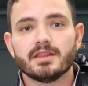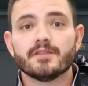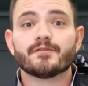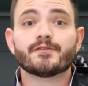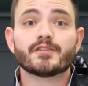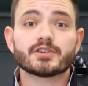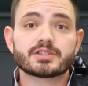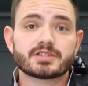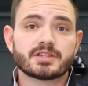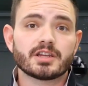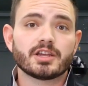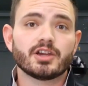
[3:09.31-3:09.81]
The
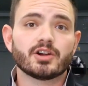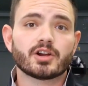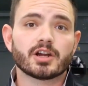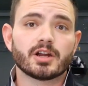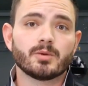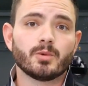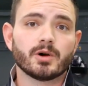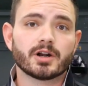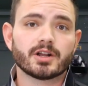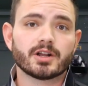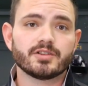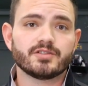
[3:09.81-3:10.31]
first thing you're
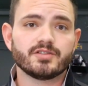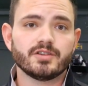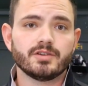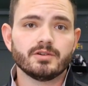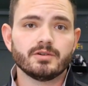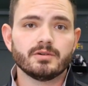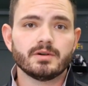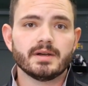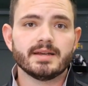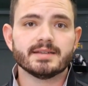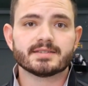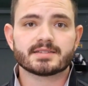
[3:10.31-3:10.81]
gonna wanna
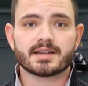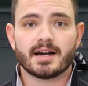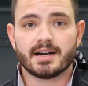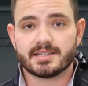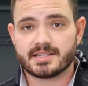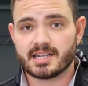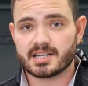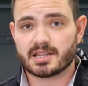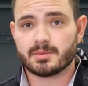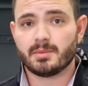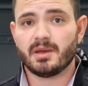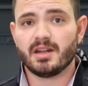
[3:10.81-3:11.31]
do is
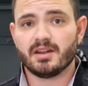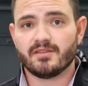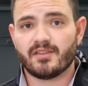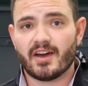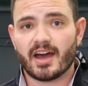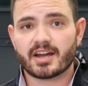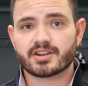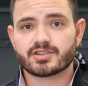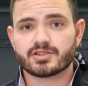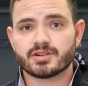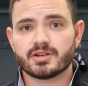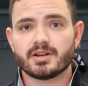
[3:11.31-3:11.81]
contact the
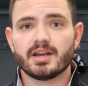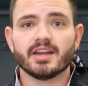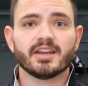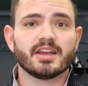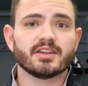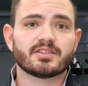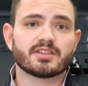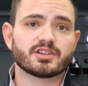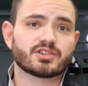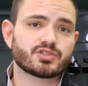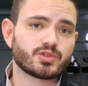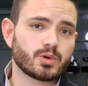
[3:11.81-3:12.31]
manufacturer and
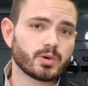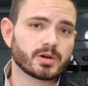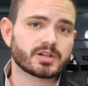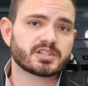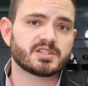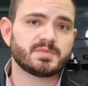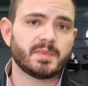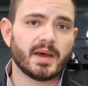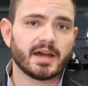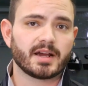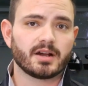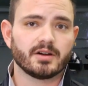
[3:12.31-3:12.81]
get the torque
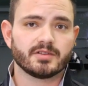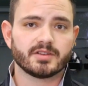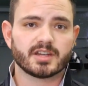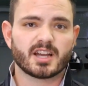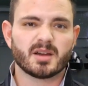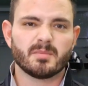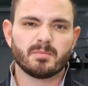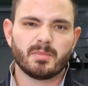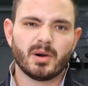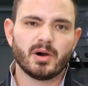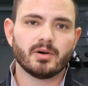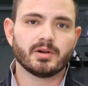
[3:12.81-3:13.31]
spec on the
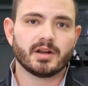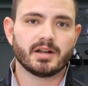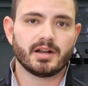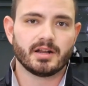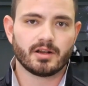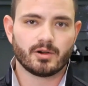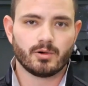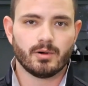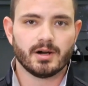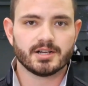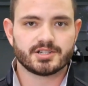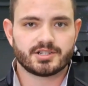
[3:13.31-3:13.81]
component in
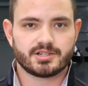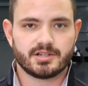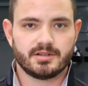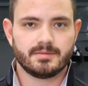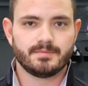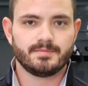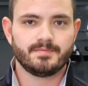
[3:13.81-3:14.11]
question.